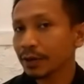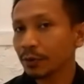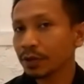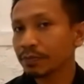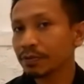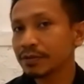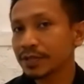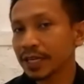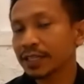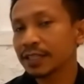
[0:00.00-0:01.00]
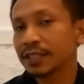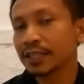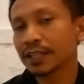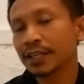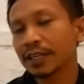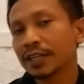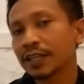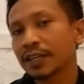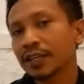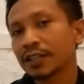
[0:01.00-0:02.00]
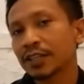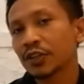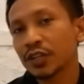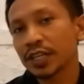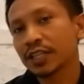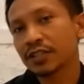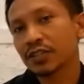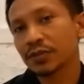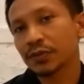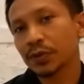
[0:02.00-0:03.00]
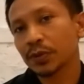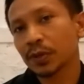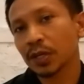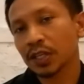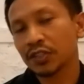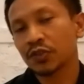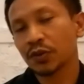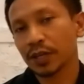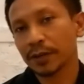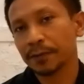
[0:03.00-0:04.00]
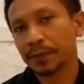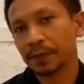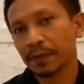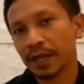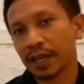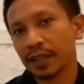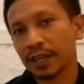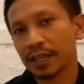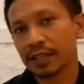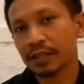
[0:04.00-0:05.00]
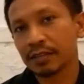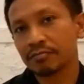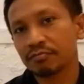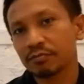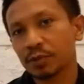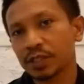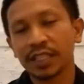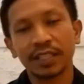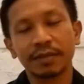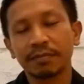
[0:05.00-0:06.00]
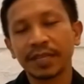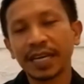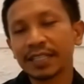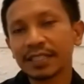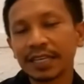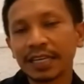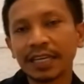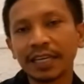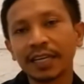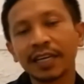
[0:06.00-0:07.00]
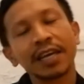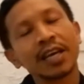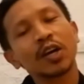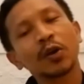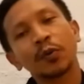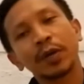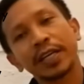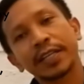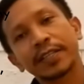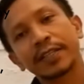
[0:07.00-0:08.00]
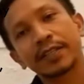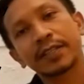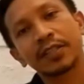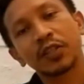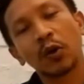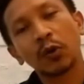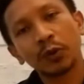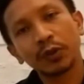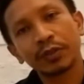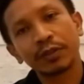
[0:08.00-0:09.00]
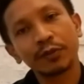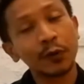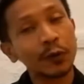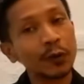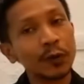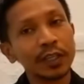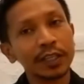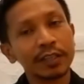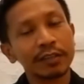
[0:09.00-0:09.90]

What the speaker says: we present the uniqueness of our country, and then we did some dancing, we sold food,